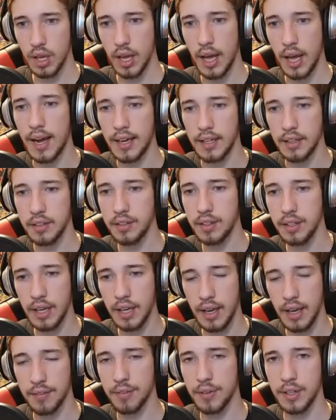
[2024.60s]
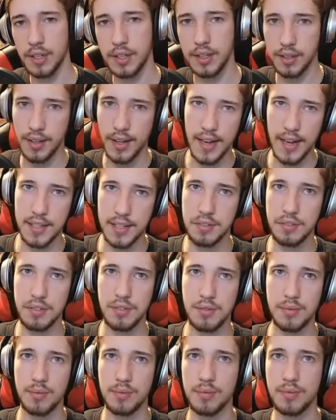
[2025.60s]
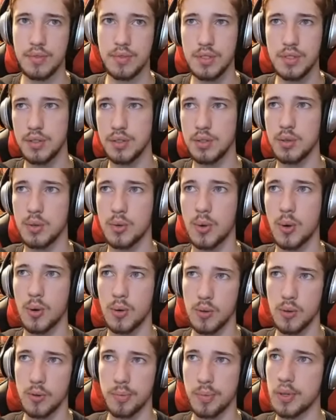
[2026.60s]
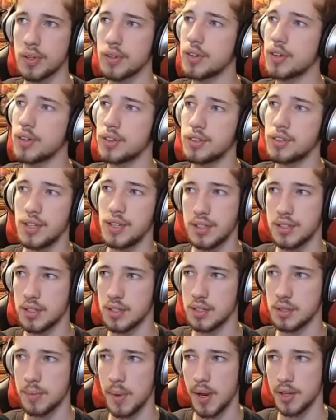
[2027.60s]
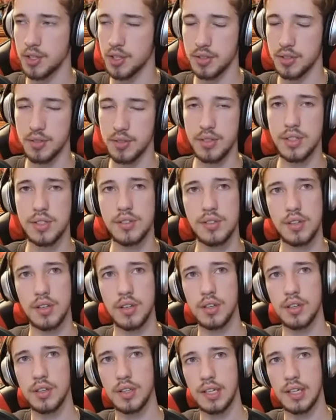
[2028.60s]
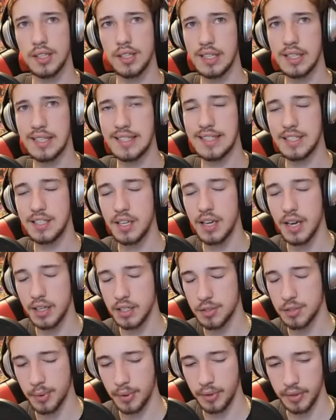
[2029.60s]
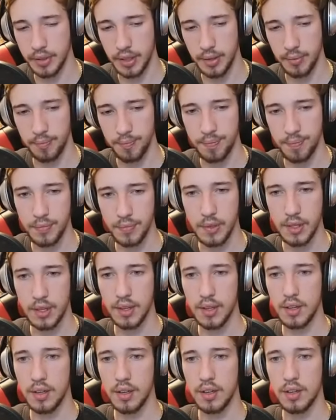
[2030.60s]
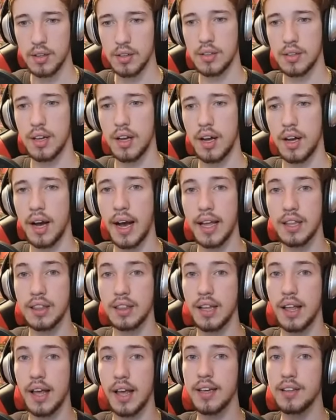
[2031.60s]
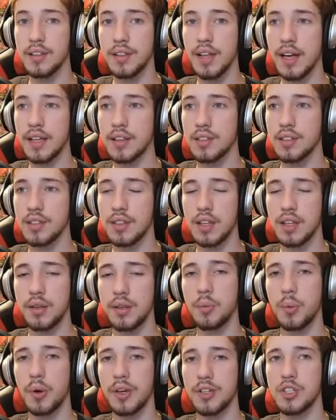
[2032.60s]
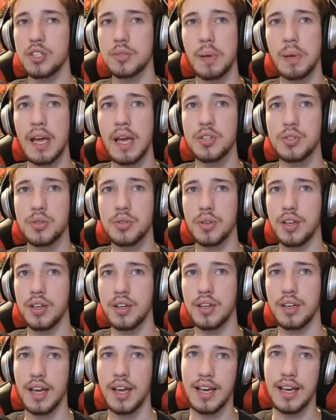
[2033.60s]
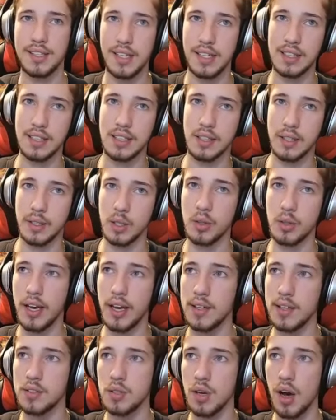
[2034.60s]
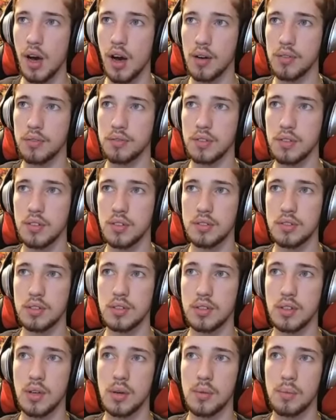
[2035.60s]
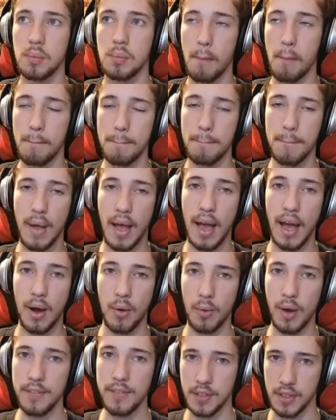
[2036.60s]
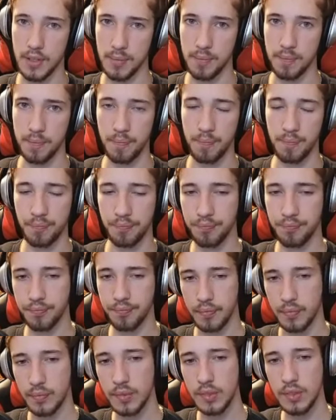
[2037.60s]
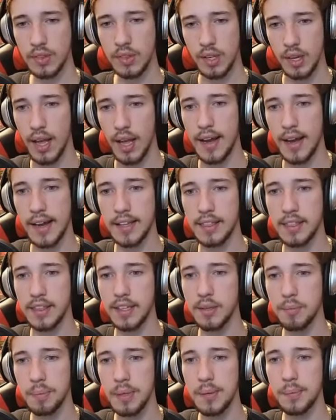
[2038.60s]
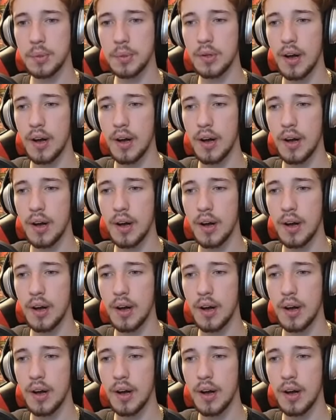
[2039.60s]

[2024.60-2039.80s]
I think every class since the core rulebook needs expansions. Desperately. I like that the witch's patron is a little hands-off. However, I think people